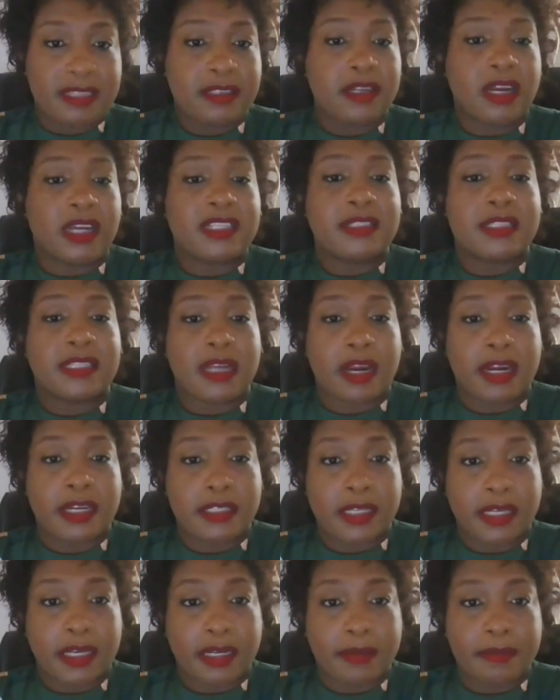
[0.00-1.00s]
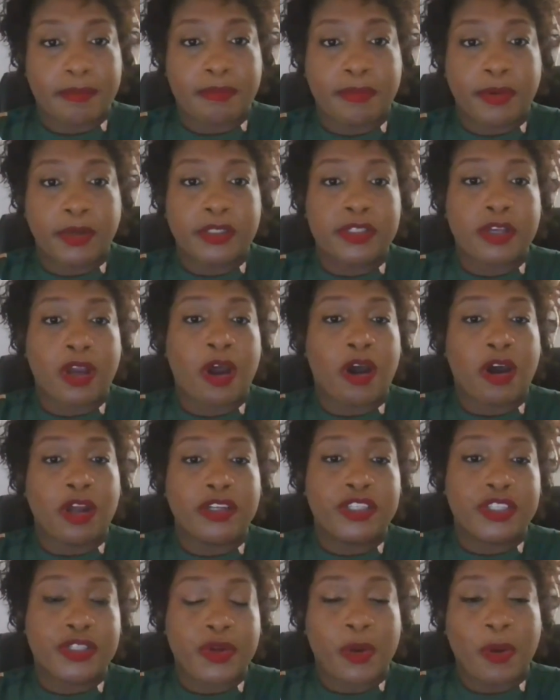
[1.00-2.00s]
has not started, but
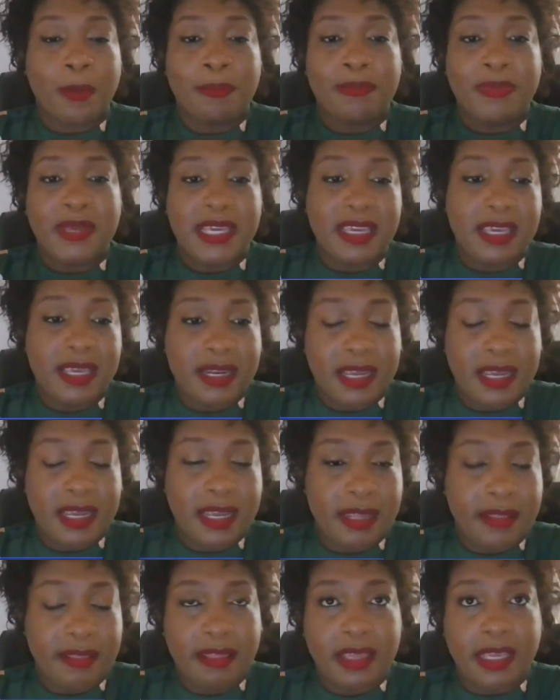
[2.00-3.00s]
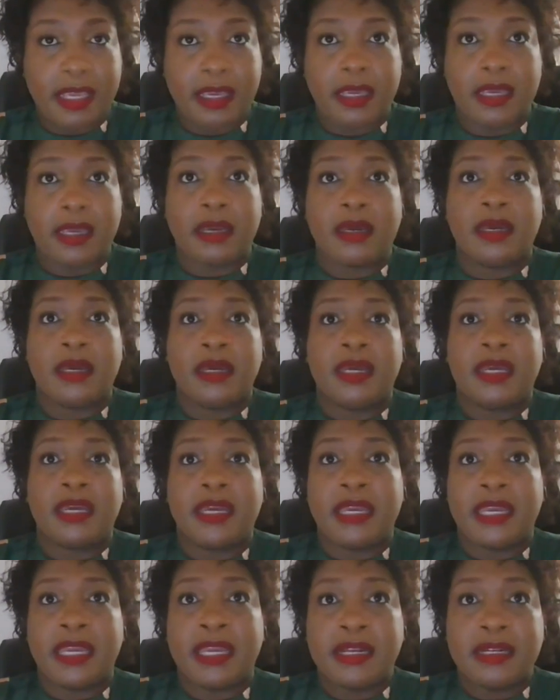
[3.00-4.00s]
also being in the
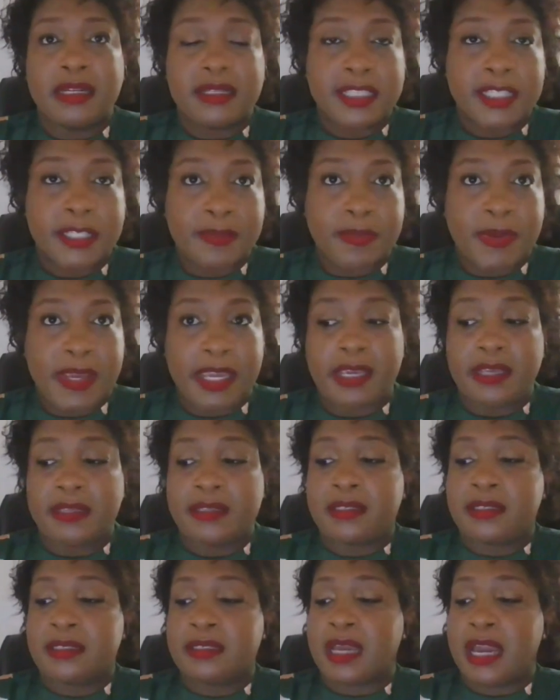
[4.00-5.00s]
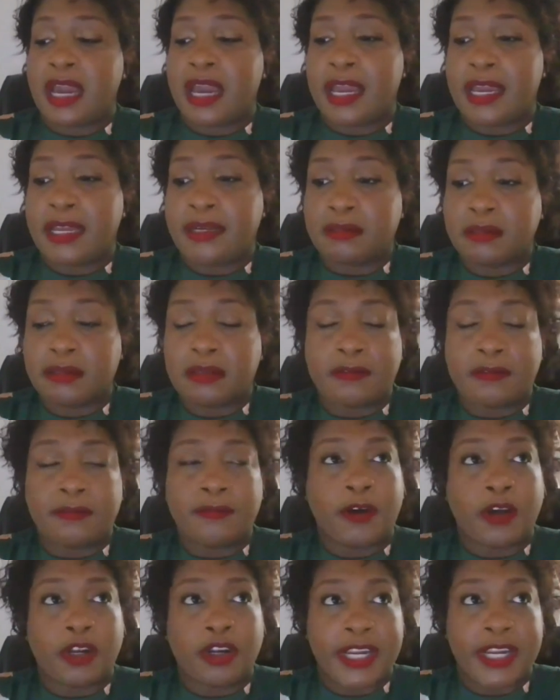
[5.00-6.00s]
space and
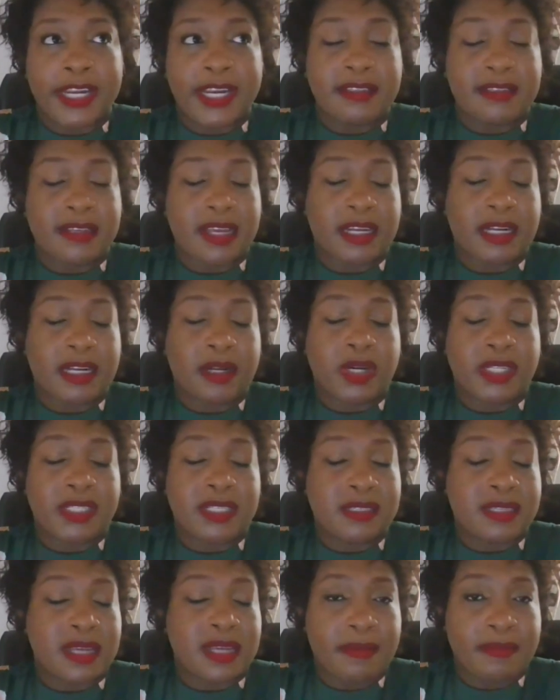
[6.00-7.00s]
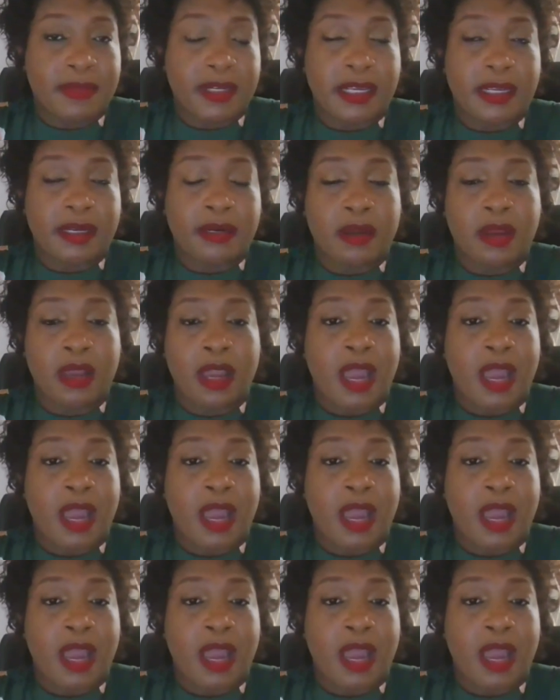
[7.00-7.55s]
following exactly what is happening.